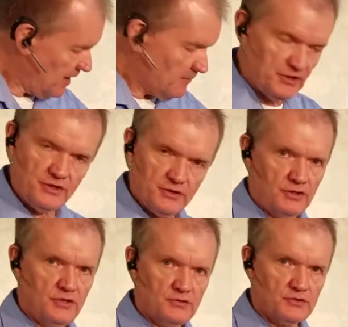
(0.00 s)
but you
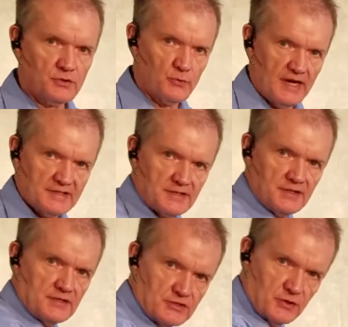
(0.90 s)
can use the rest
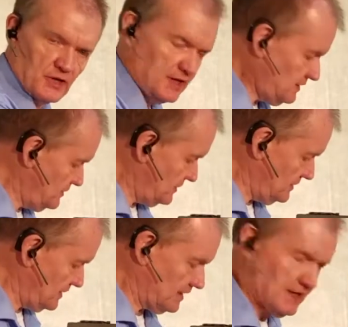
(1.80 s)
of the screen
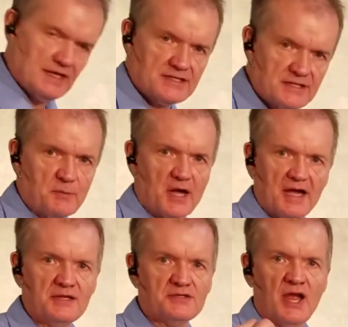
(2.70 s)
to
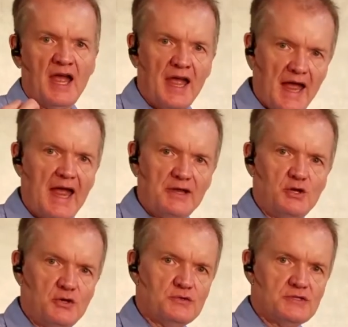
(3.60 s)
customize and
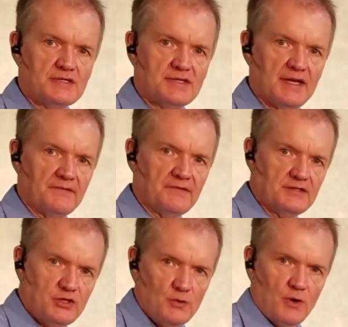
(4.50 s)
use the stuff that you